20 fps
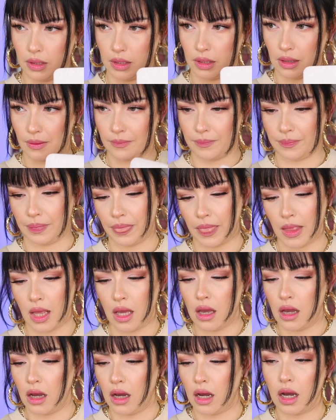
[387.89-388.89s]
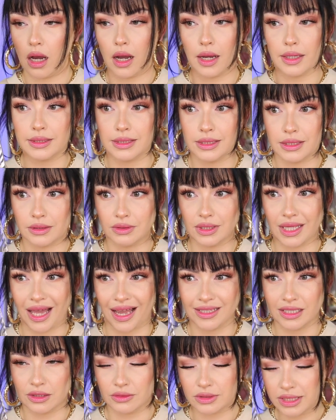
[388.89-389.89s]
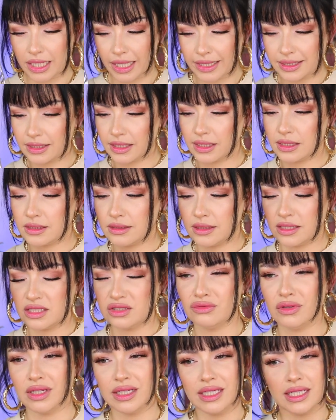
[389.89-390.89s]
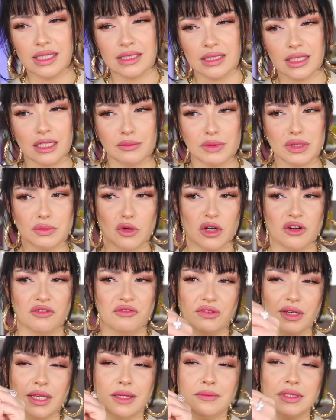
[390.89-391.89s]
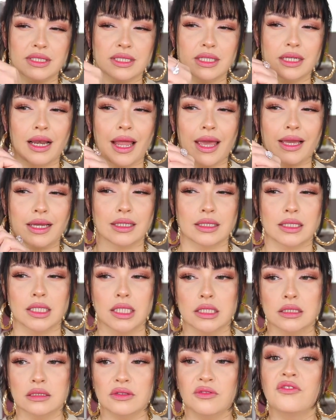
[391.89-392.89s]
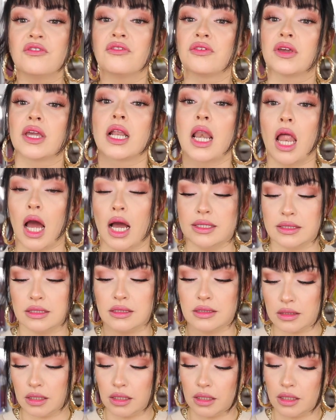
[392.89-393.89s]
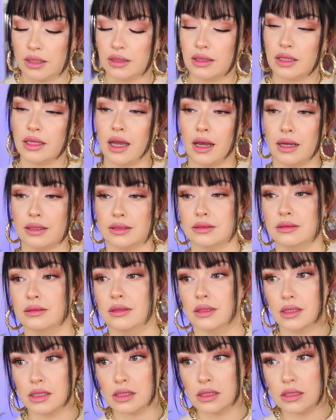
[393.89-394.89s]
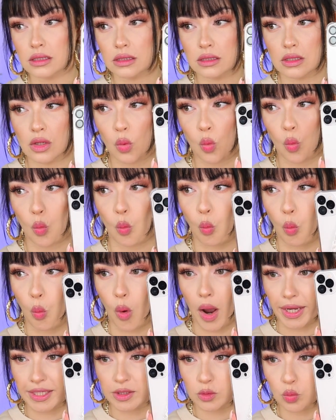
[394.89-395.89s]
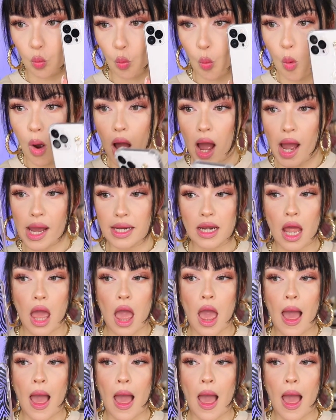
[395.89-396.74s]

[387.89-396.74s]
yeah. So yeah, it looks like this. This one is a little bit more flimsy, like it doesn't feel as sturdy as this white one,